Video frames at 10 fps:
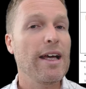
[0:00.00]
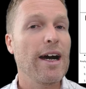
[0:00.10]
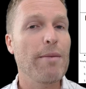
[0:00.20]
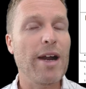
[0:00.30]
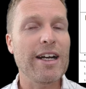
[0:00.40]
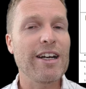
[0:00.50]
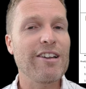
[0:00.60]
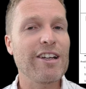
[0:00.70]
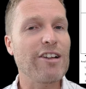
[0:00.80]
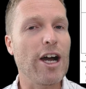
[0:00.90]
I'm not going to
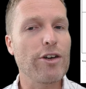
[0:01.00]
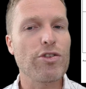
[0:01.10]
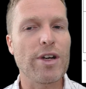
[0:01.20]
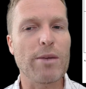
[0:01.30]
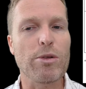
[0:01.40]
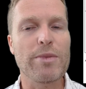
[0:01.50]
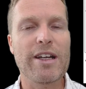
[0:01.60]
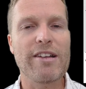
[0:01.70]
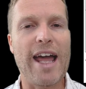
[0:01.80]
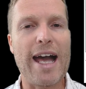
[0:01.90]
say it's untrainable because it